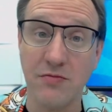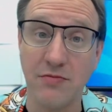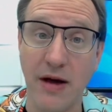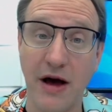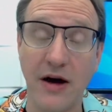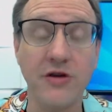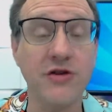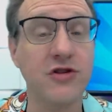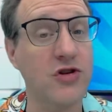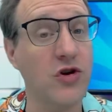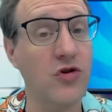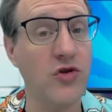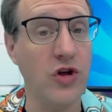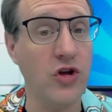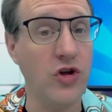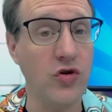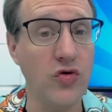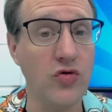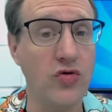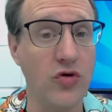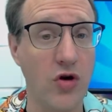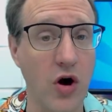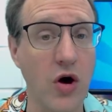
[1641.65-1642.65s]
bell so that
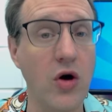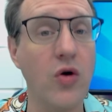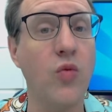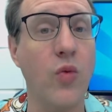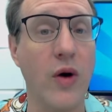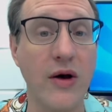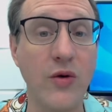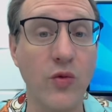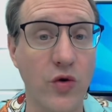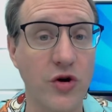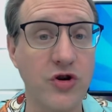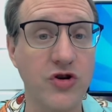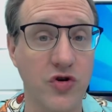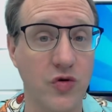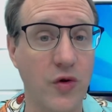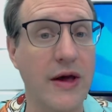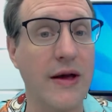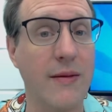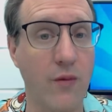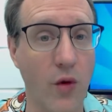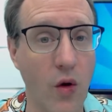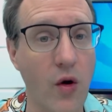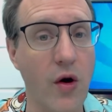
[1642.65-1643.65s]
you know when we're
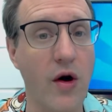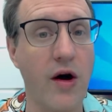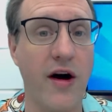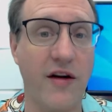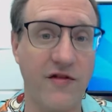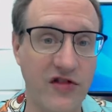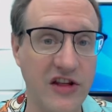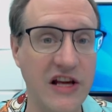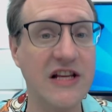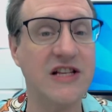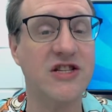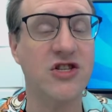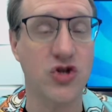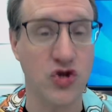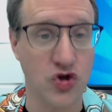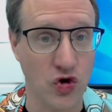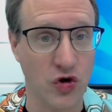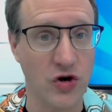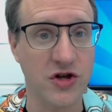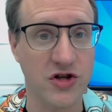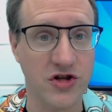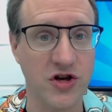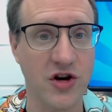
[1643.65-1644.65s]
doing more of these
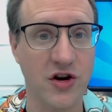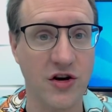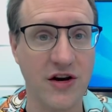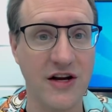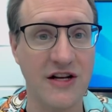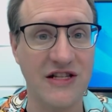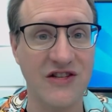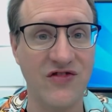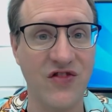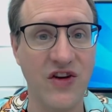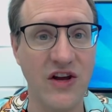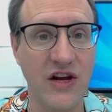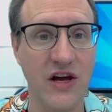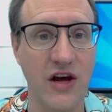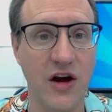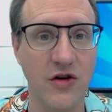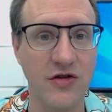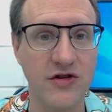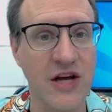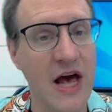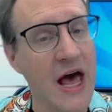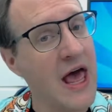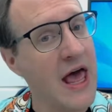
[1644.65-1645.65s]
Short Circuits
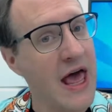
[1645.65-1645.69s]
videos,